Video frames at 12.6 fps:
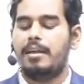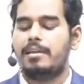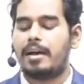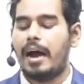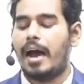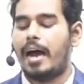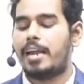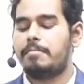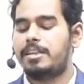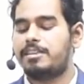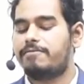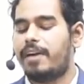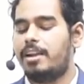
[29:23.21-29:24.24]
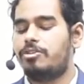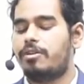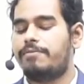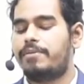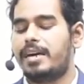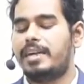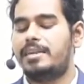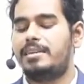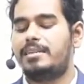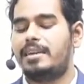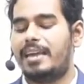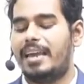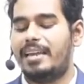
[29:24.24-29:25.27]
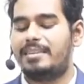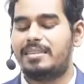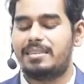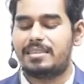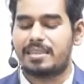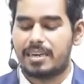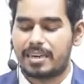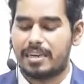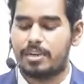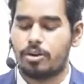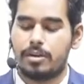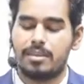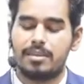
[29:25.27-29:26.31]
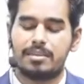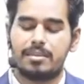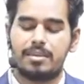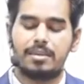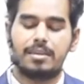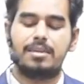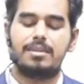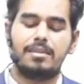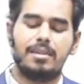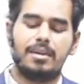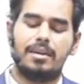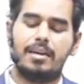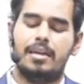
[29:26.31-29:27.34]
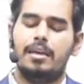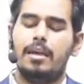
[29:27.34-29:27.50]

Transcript: The RMS value of current in the AC circuit or in the circuit is nearly.